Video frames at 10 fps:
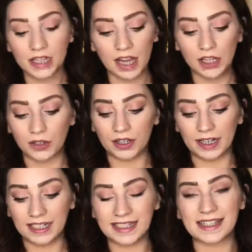You can
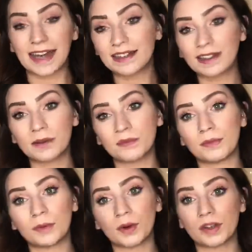extend them
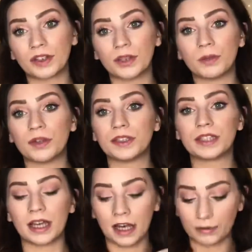more than you would
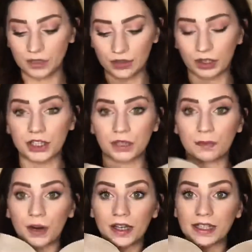structured
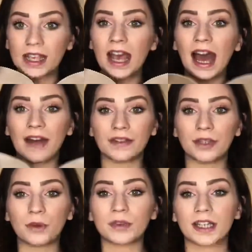bras, and they
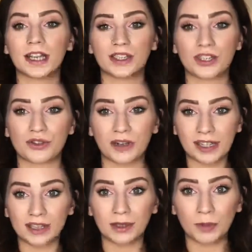don't constrict
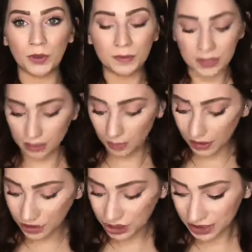the boobs so
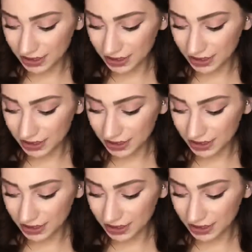much.